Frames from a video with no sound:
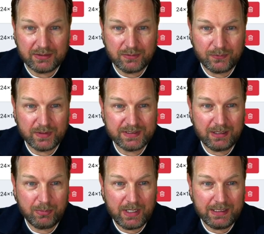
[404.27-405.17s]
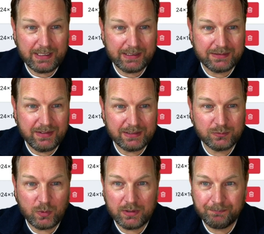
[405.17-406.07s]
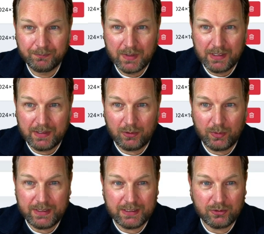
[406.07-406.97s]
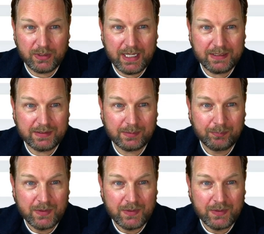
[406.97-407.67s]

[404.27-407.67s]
So for example, I like this one already created.